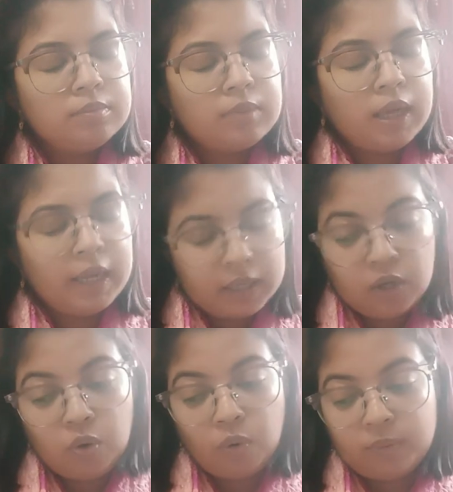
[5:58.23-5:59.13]

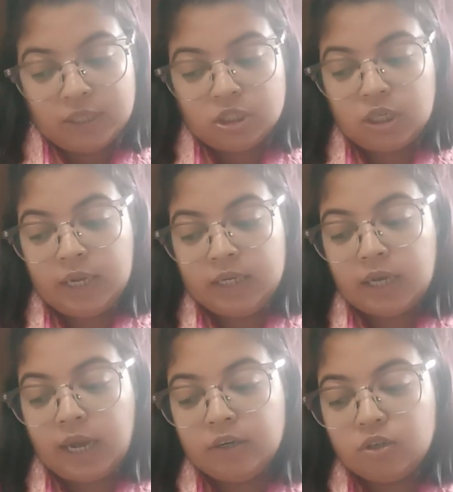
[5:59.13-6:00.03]
NaOH, any
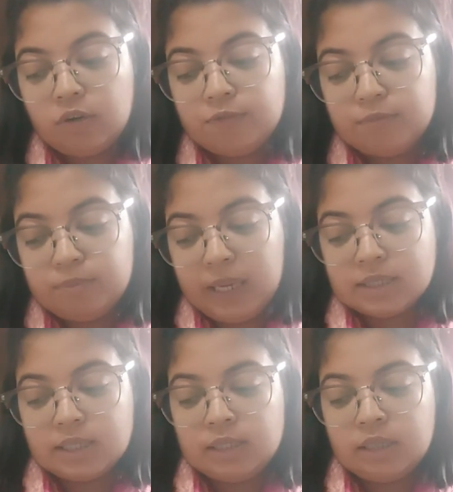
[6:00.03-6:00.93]
kind of
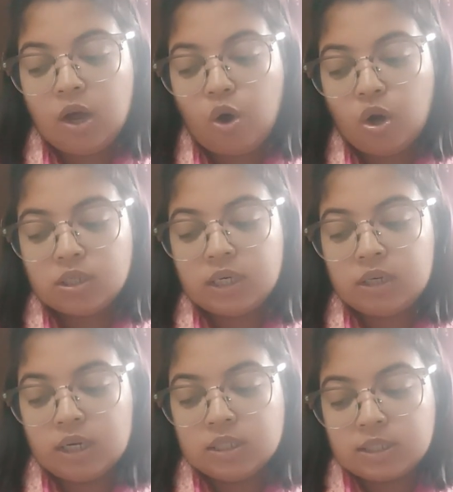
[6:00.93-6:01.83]
base in the hot
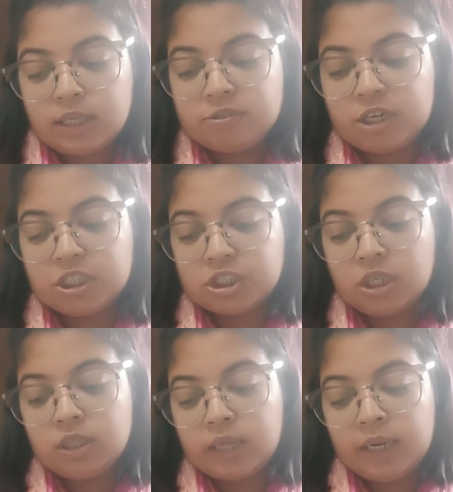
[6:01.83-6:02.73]
and
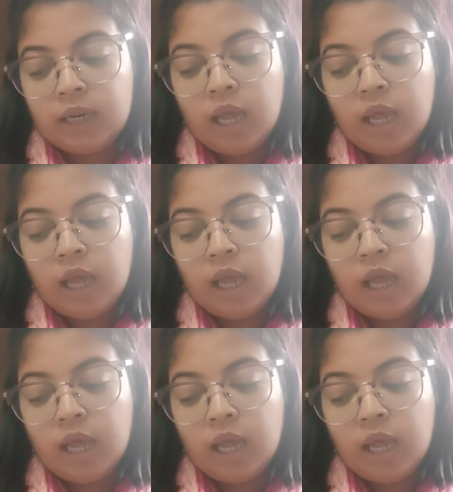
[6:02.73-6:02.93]
concentration, then